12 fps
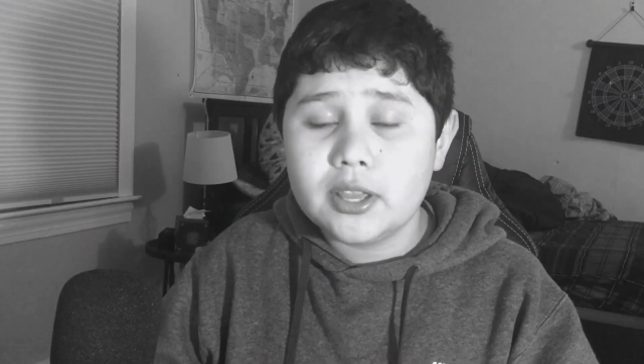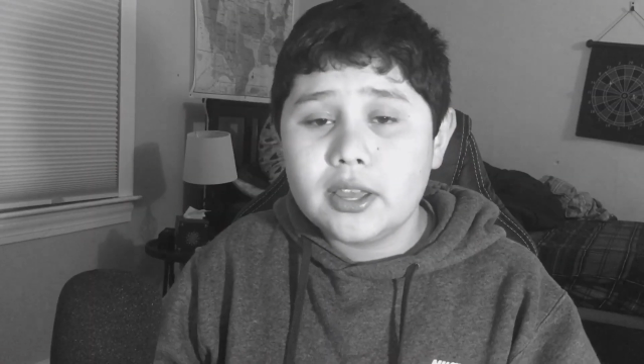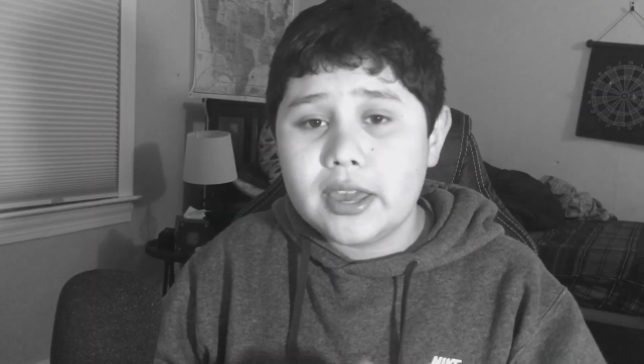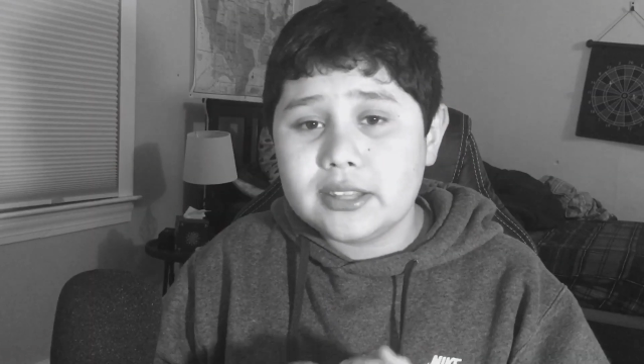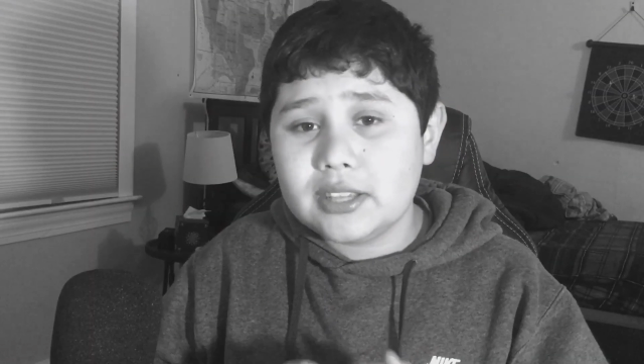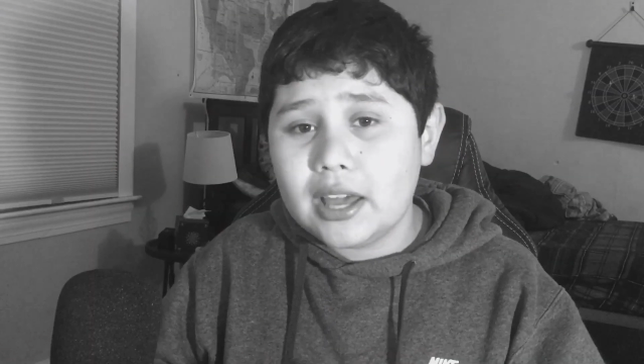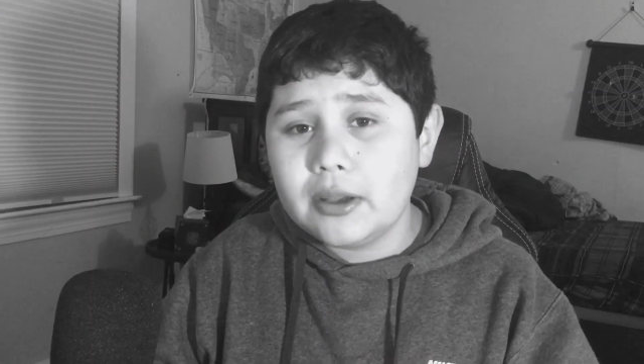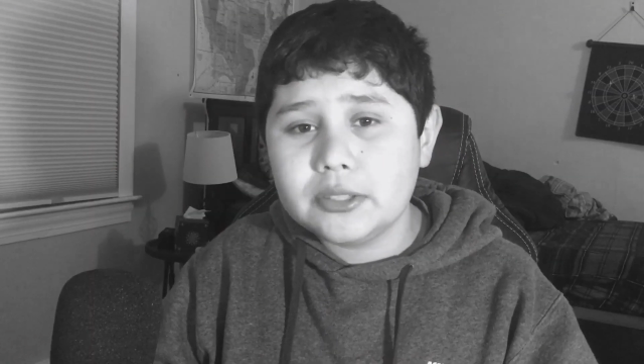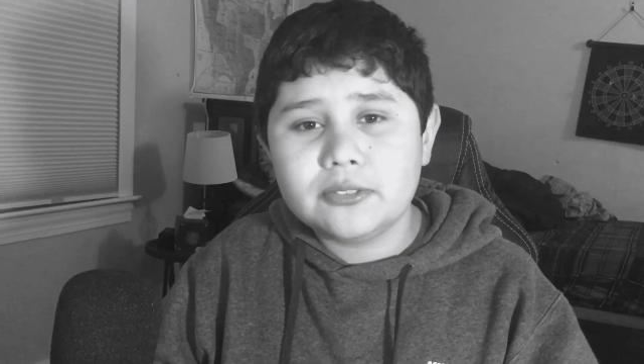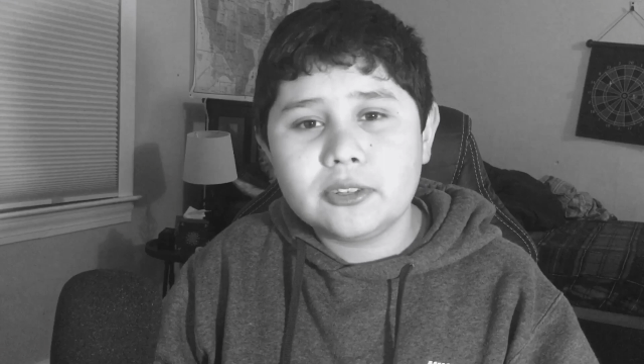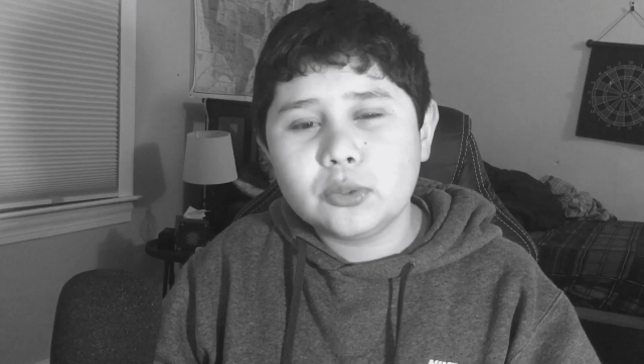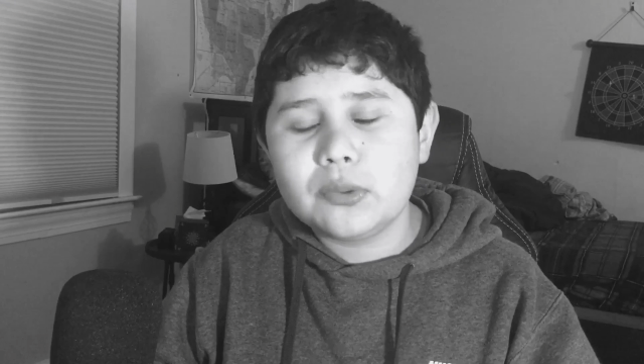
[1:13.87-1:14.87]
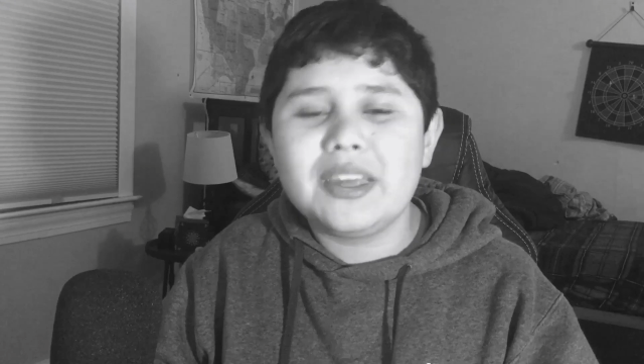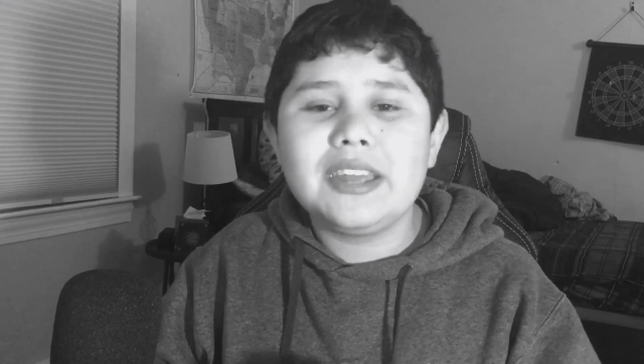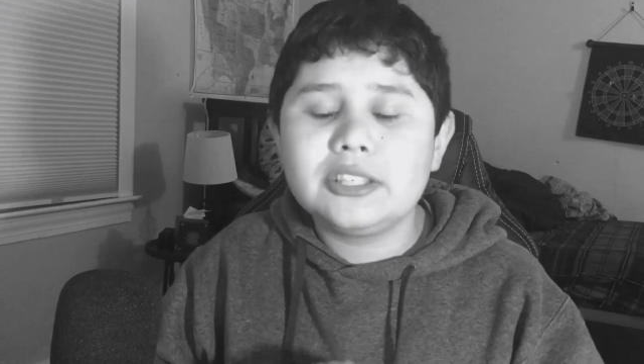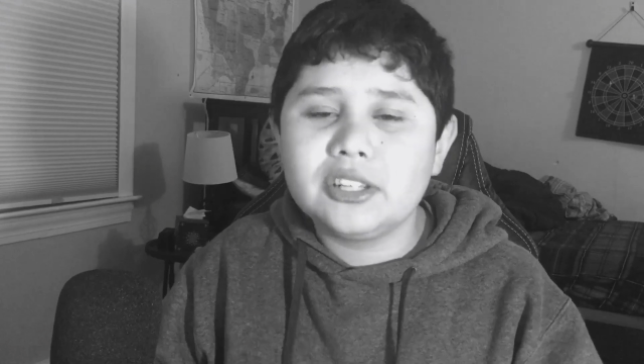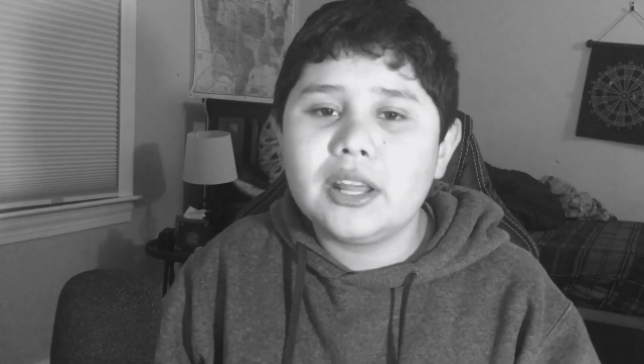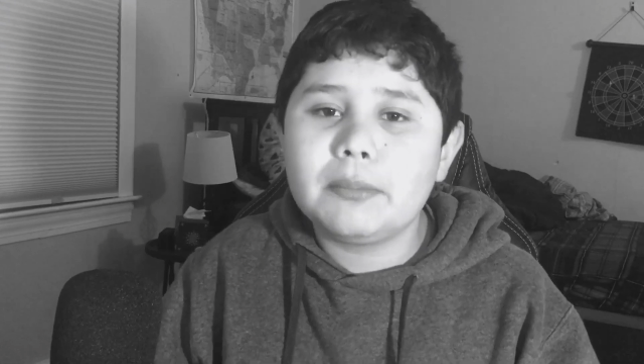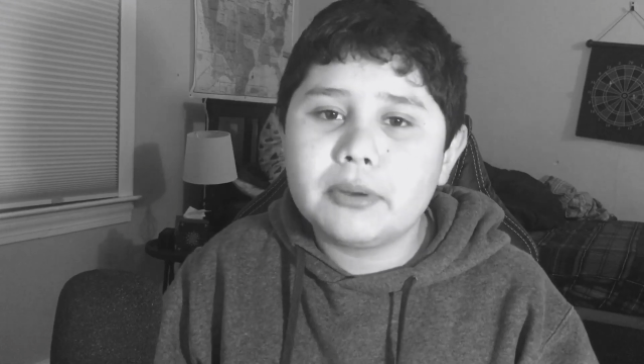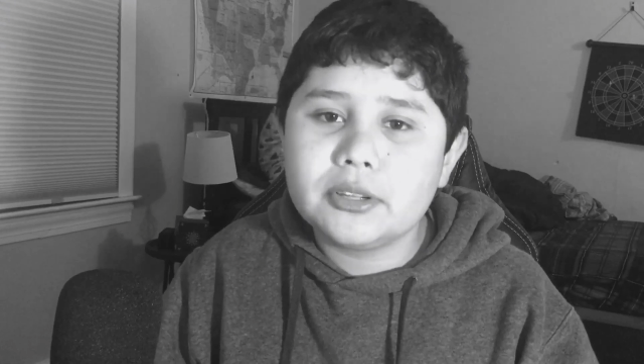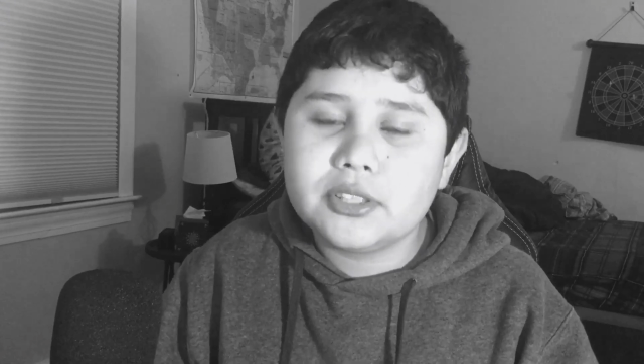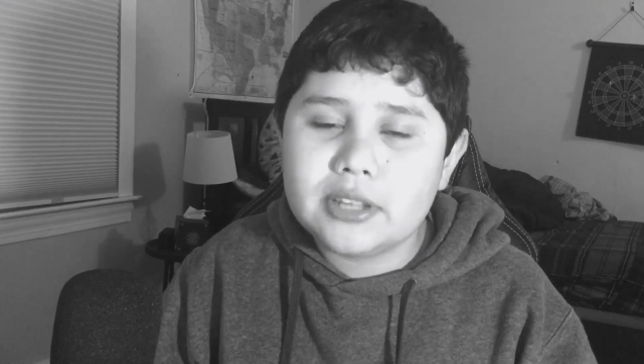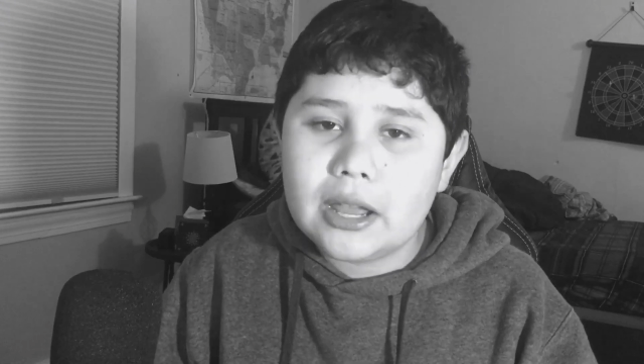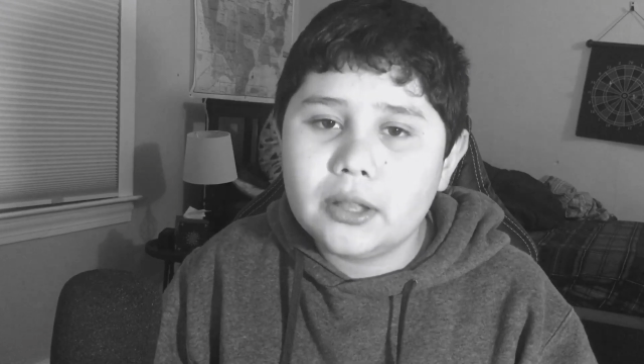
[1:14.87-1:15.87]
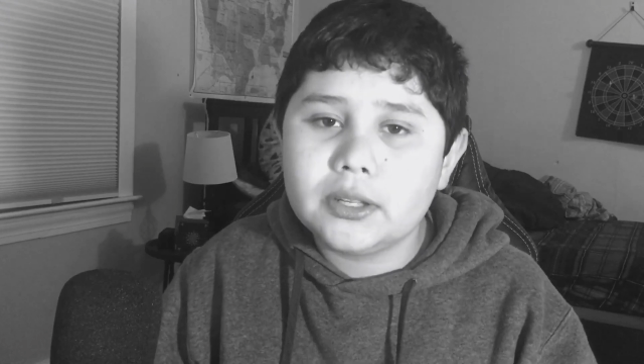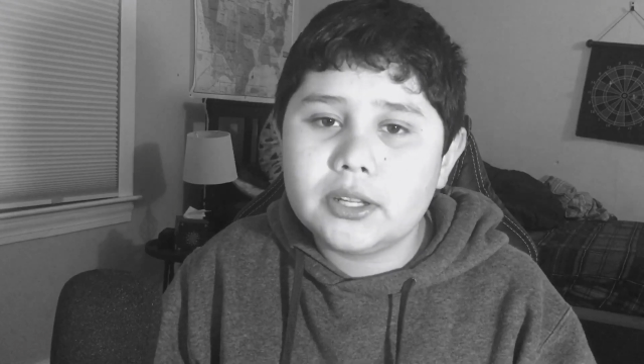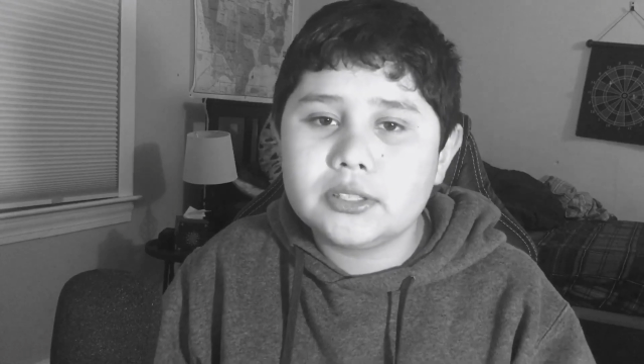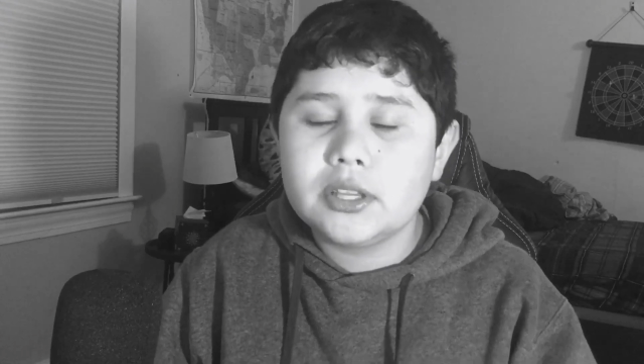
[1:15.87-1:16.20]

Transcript: It's a house filled with internet personalities,